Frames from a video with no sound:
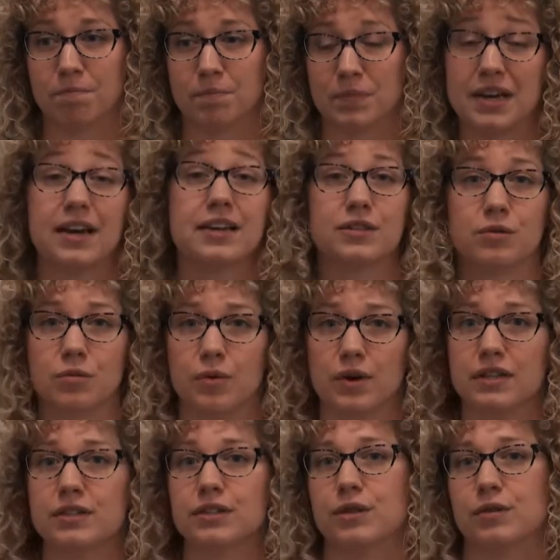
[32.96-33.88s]
because it
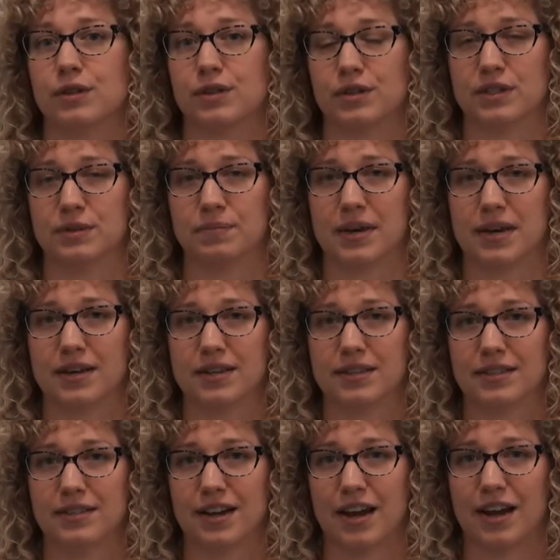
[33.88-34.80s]
was so
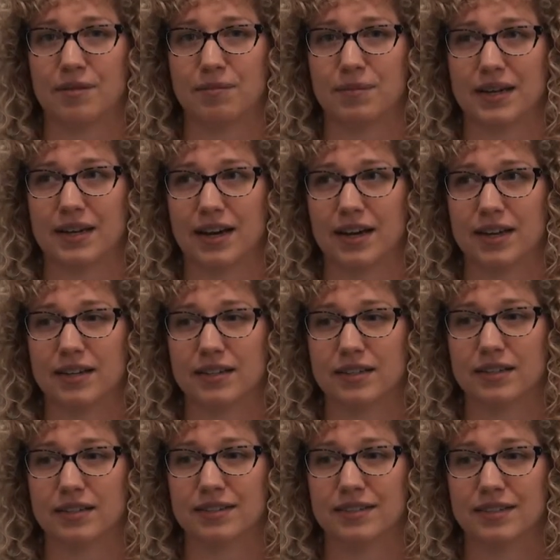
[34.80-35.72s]
interest-based, and
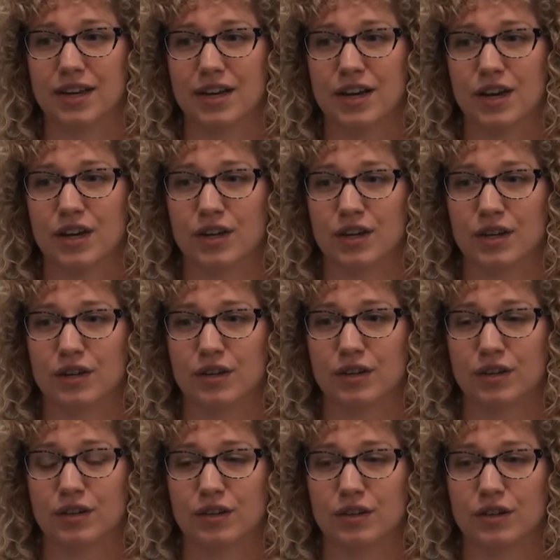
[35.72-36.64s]
because,
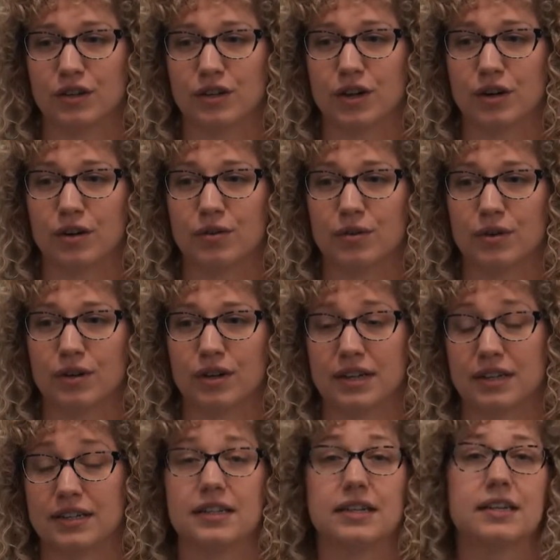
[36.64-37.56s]
you know,
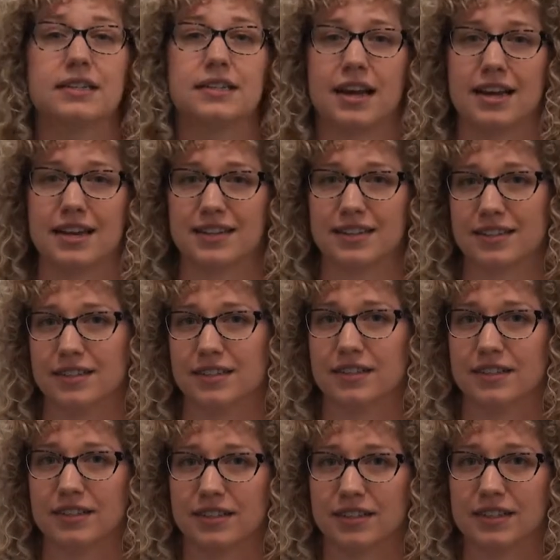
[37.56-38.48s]
it did take
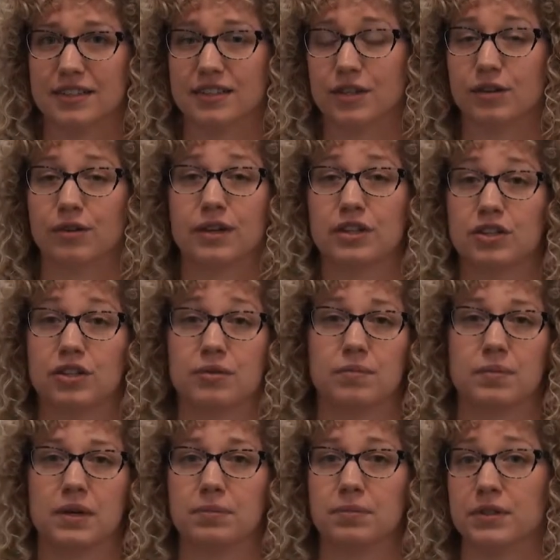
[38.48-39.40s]
into
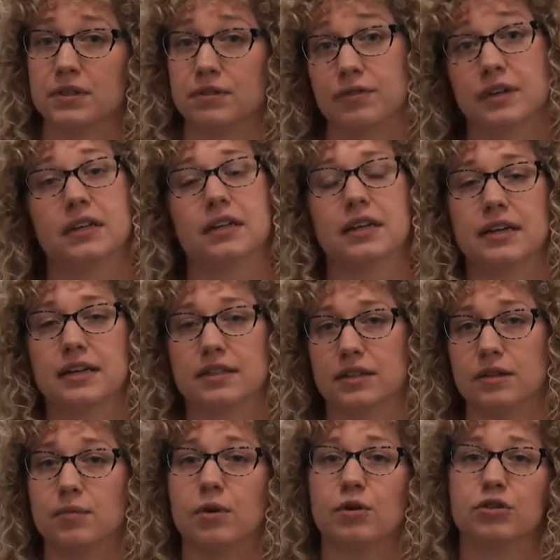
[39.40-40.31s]
consideration people's feelings
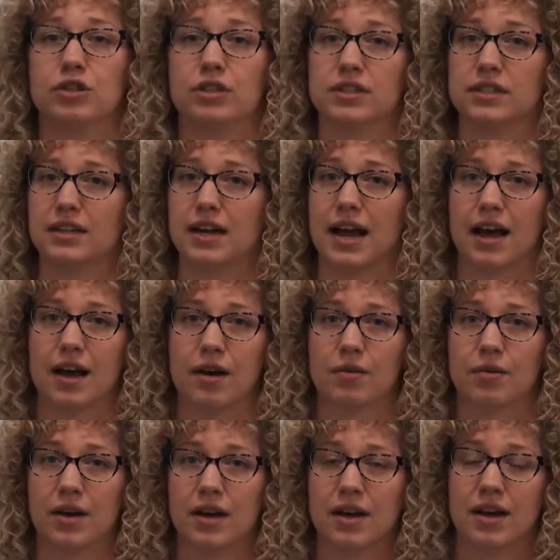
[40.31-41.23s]
and emotions and
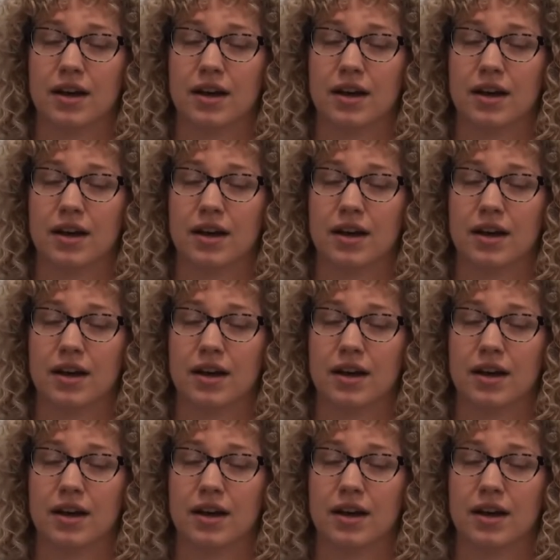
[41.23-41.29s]
how